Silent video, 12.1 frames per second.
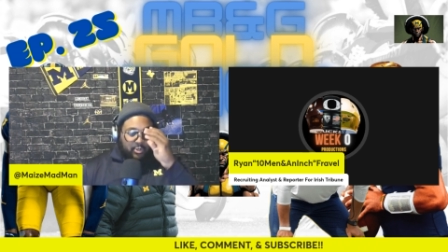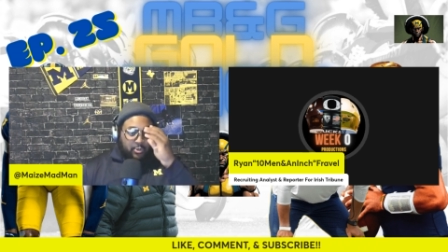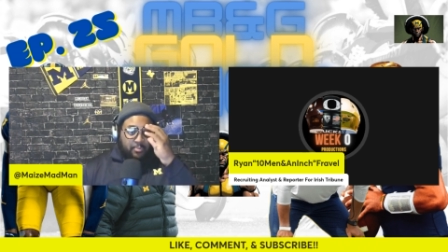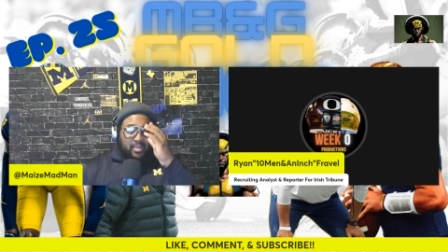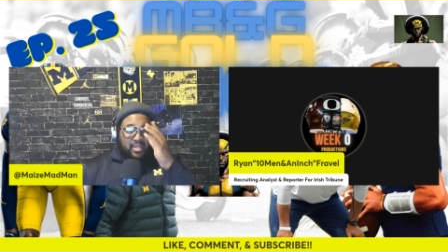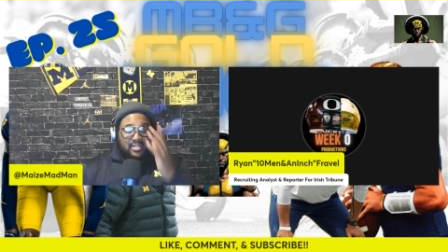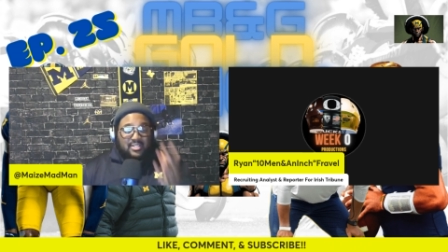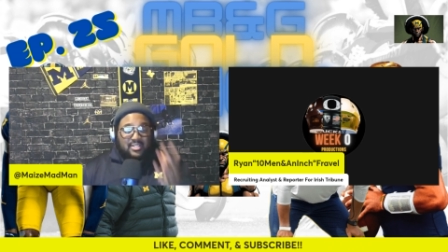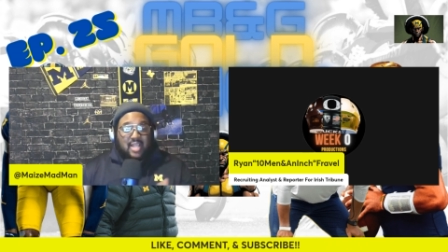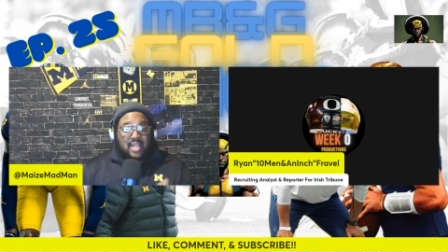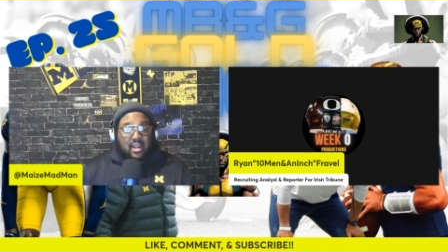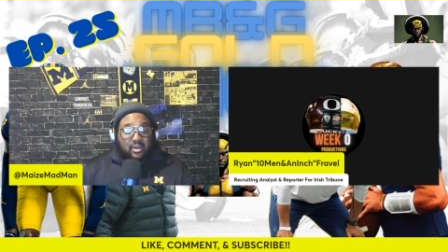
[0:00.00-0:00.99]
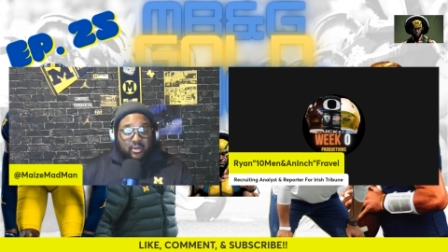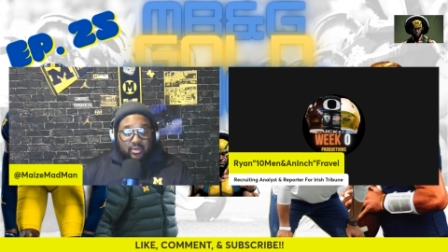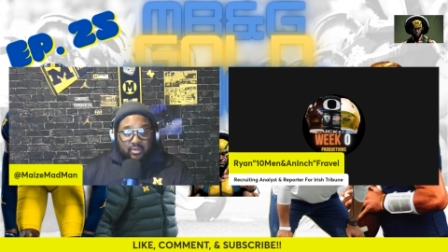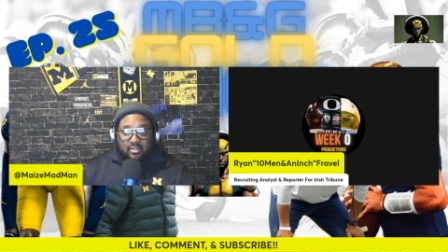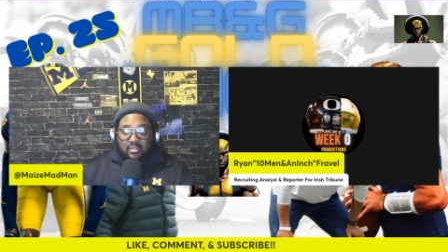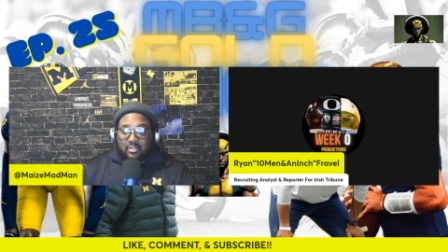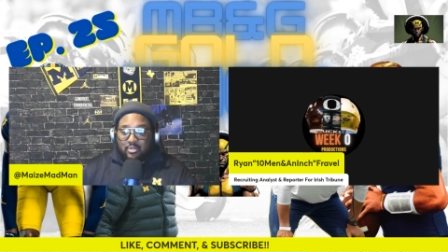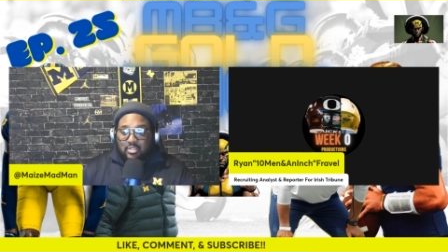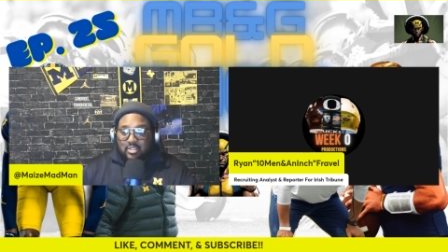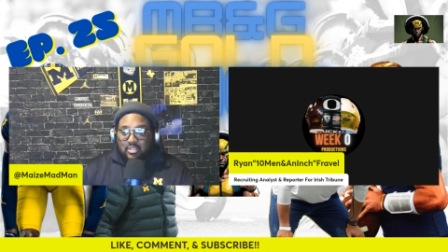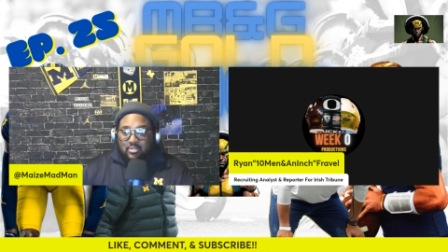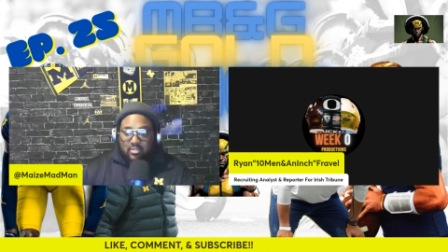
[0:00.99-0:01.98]
European soccer
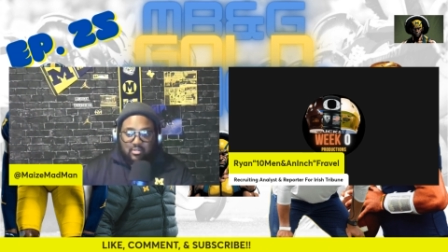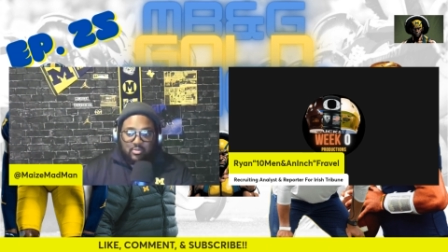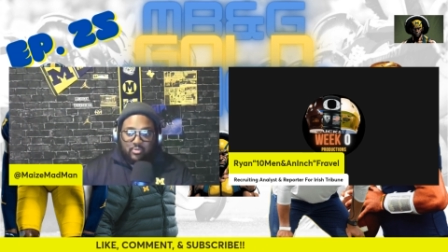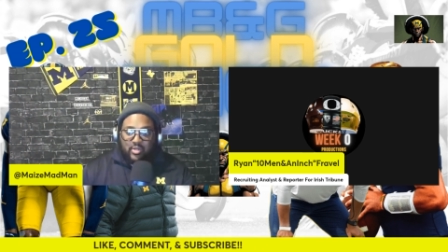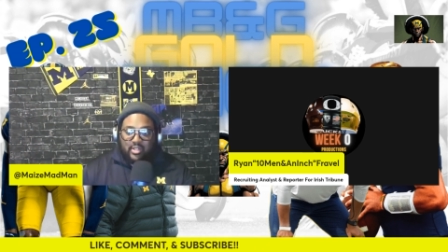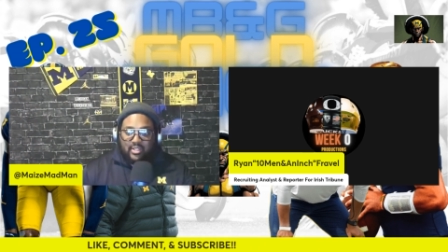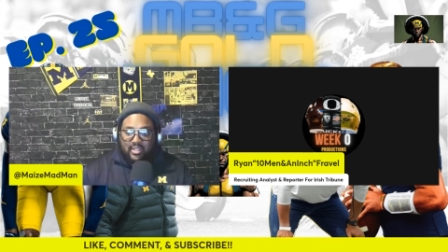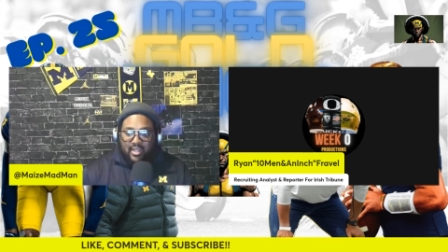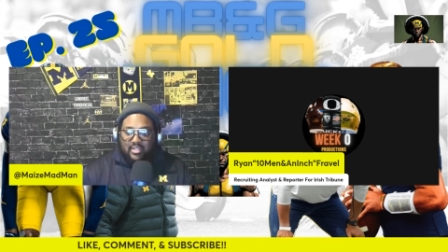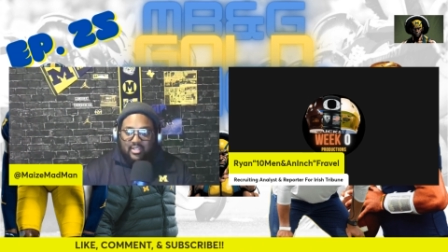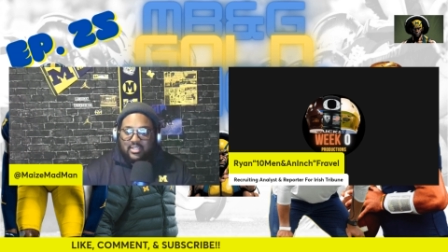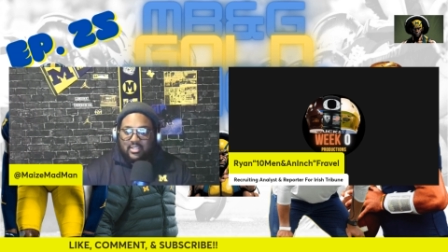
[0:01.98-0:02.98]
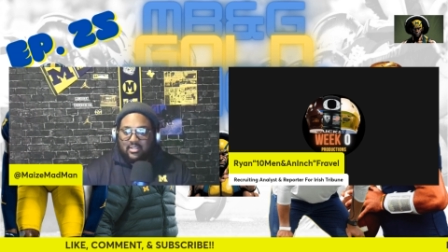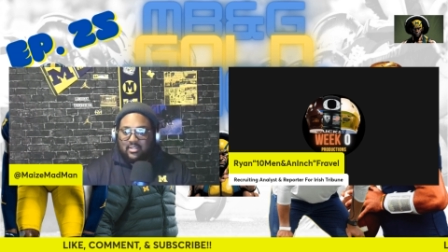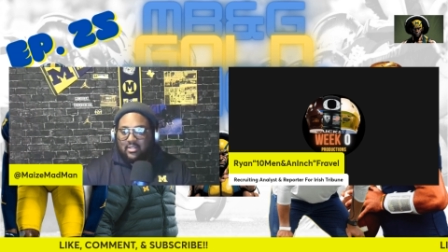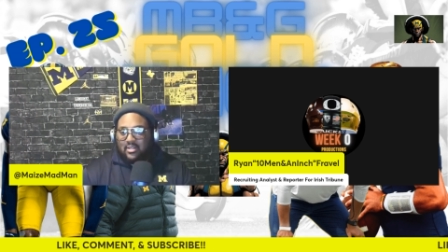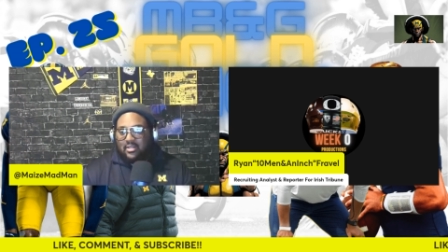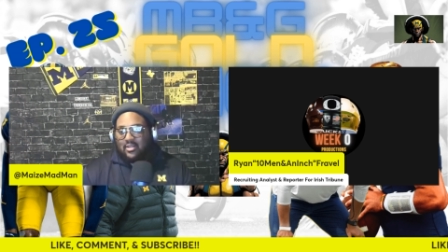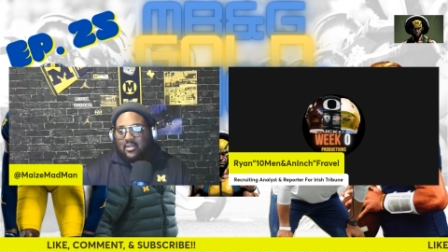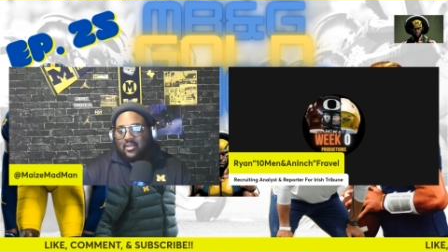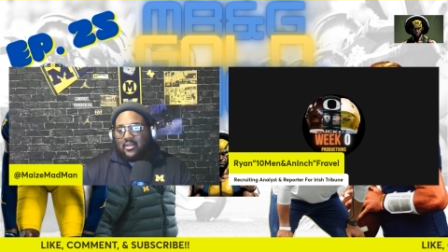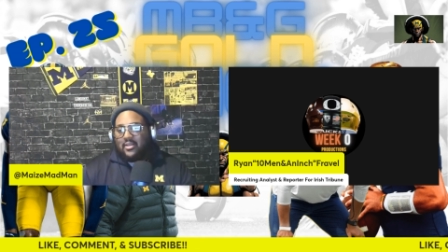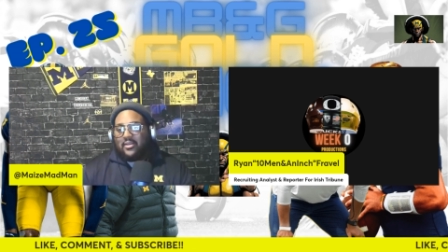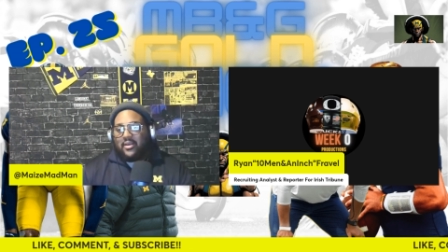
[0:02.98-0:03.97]
uses relegation.
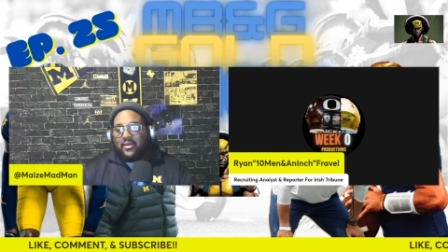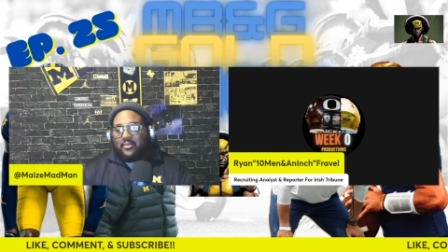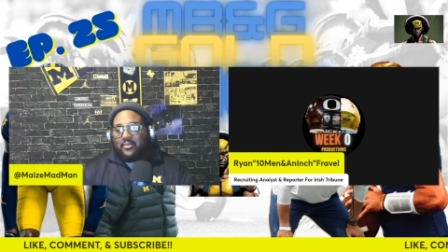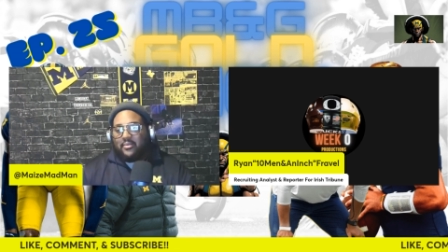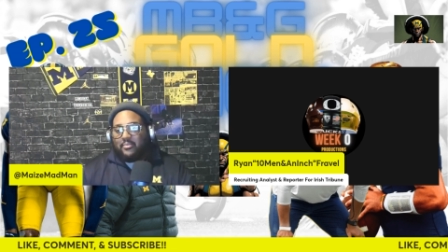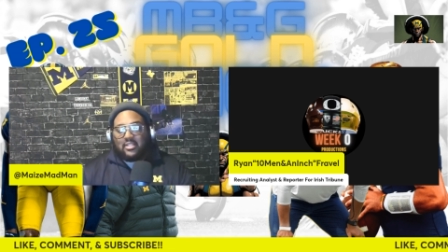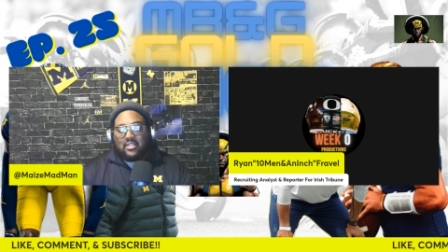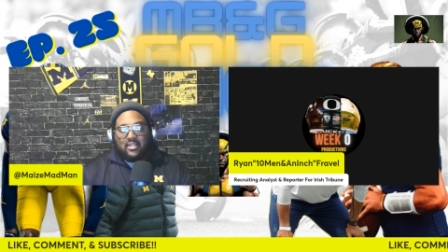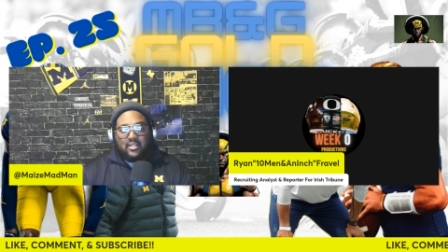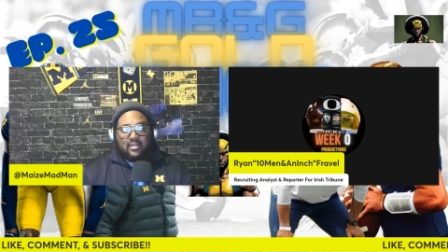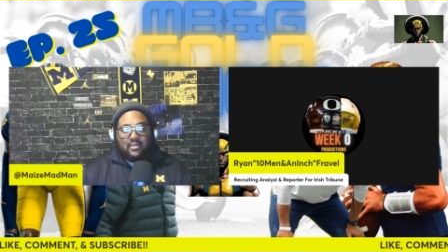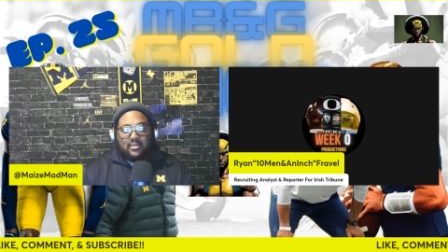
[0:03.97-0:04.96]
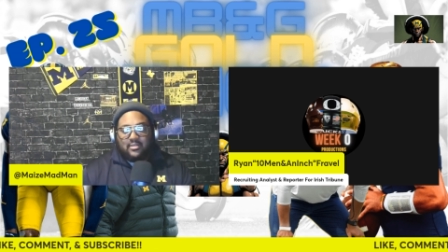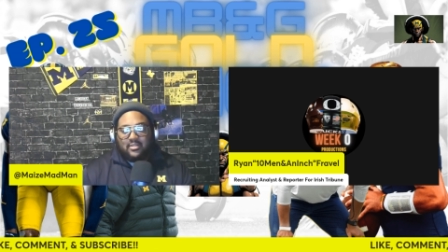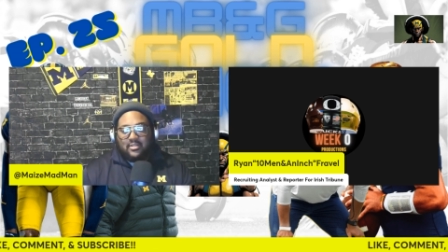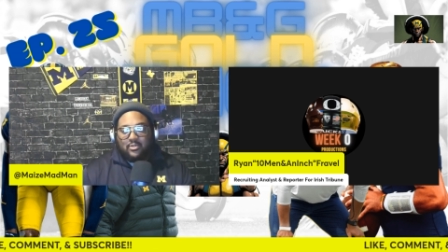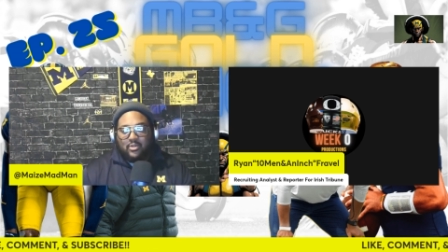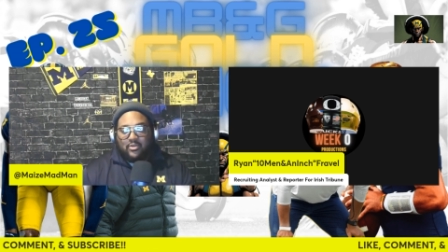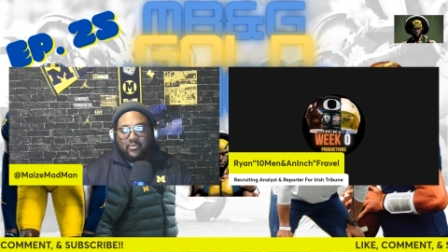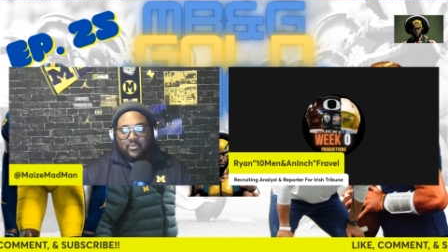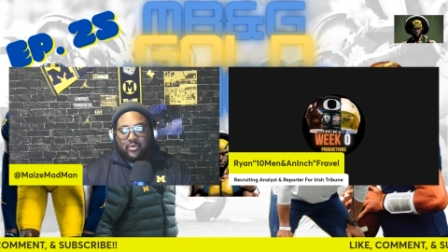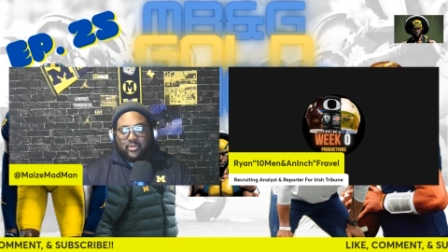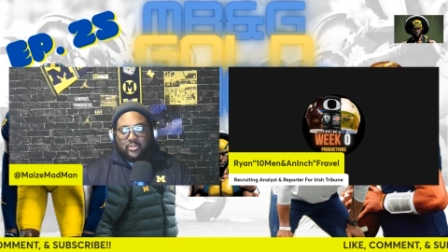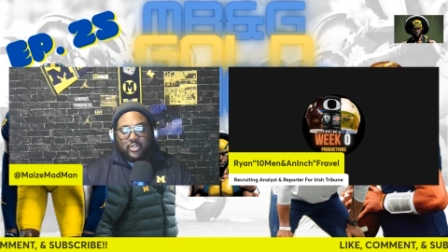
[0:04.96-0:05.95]
Uh, basically, you know
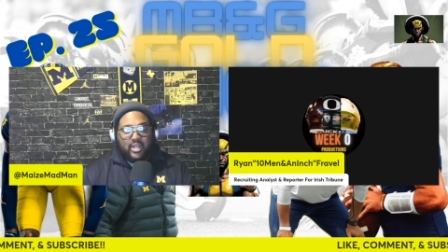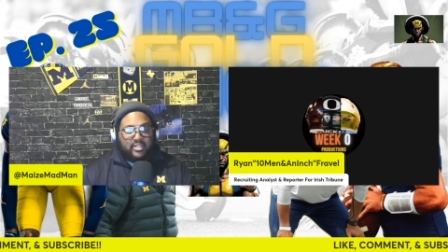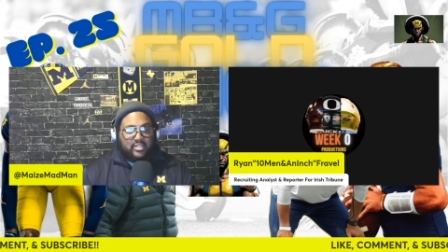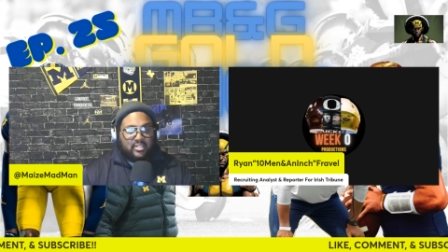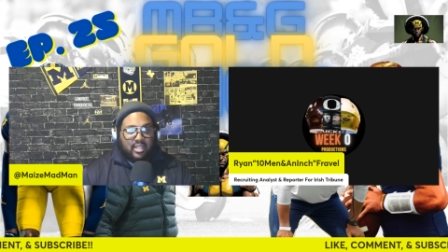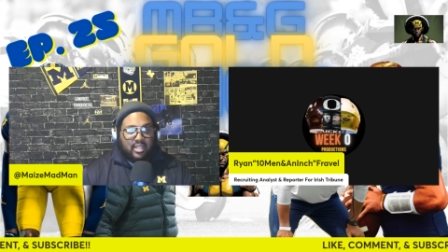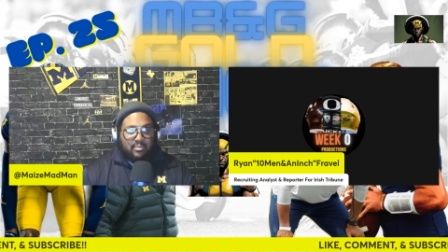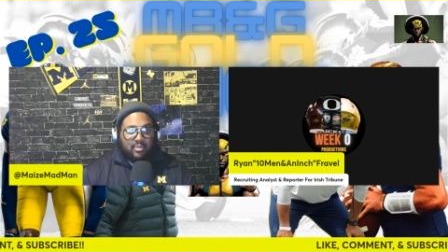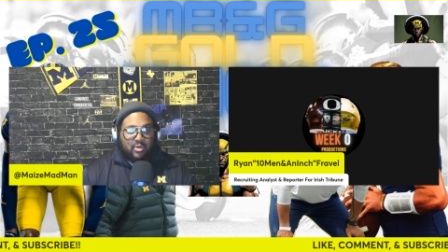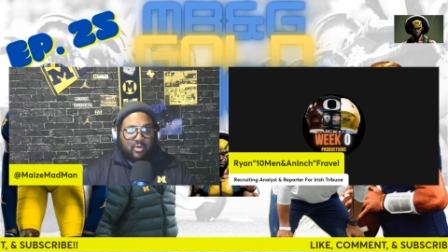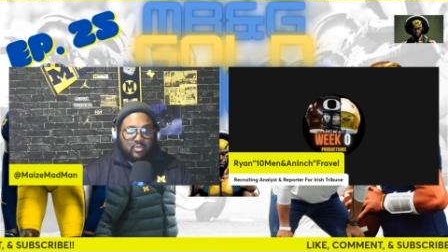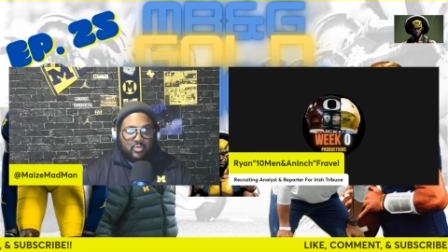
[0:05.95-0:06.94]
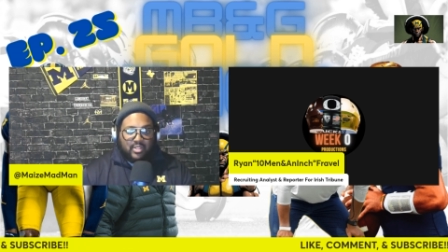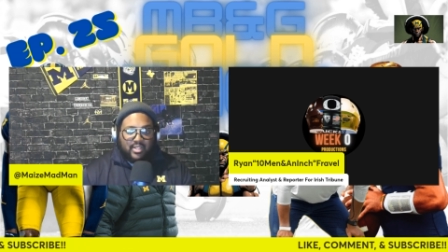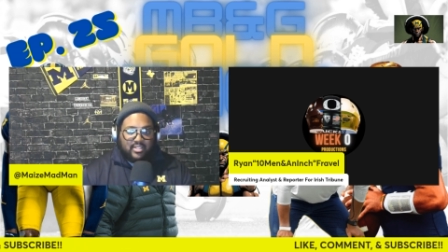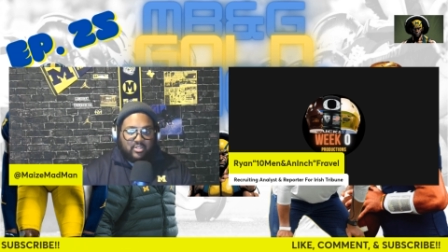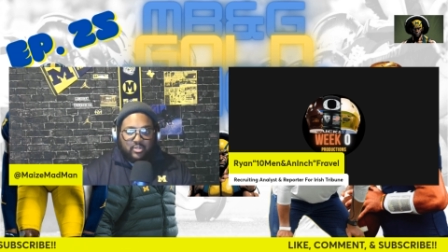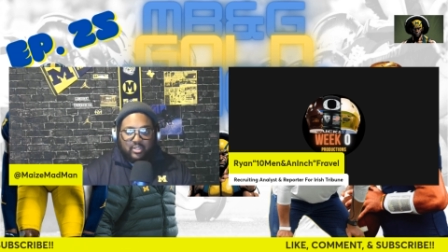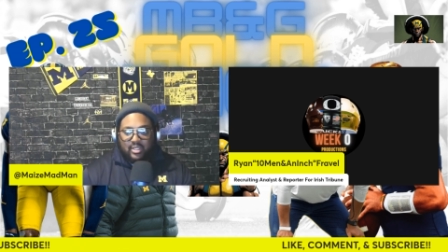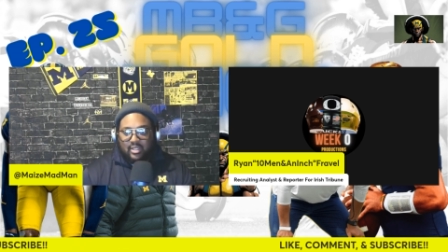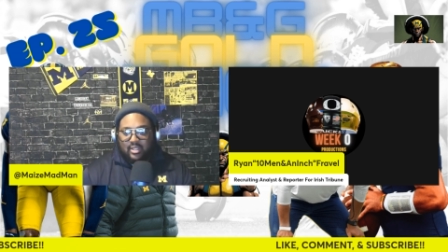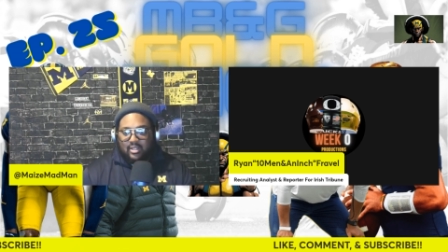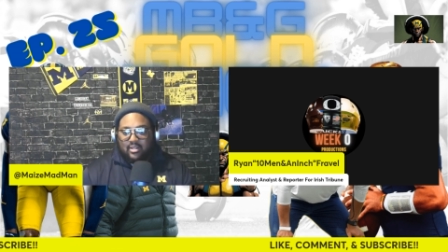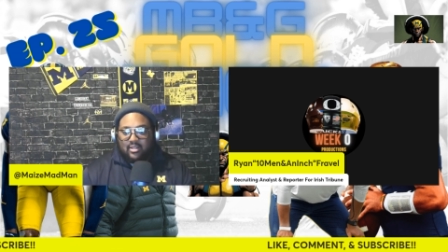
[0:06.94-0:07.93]
you're a trash team. You go to a lesser
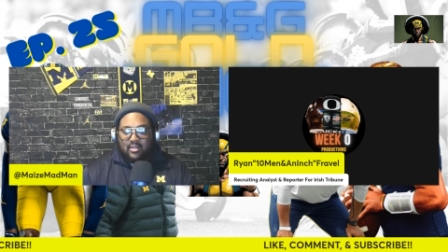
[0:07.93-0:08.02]
league.